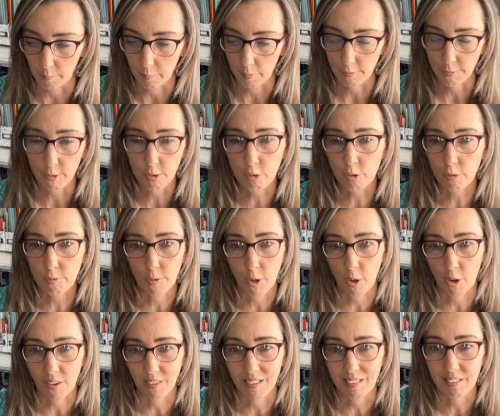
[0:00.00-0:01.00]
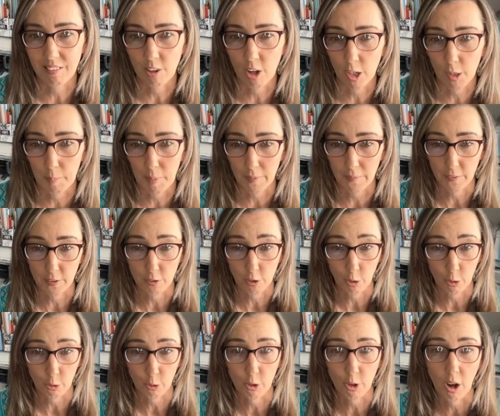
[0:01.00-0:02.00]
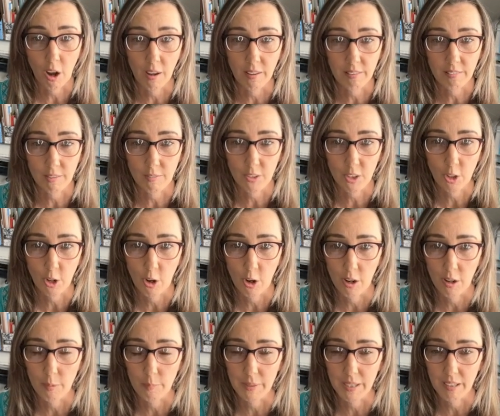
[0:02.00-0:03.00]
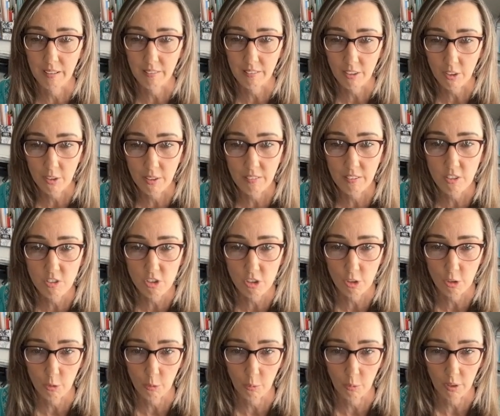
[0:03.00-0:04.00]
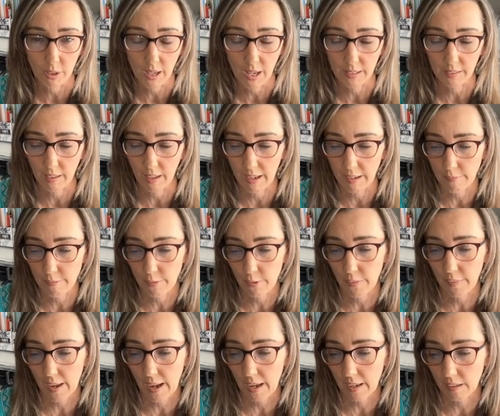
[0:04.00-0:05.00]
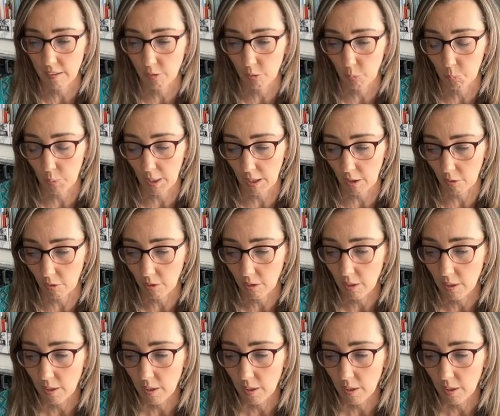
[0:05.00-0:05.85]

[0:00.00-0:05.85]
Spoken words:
First of all, let's talk about the total cost of a car, because there is a general guideline for that as well.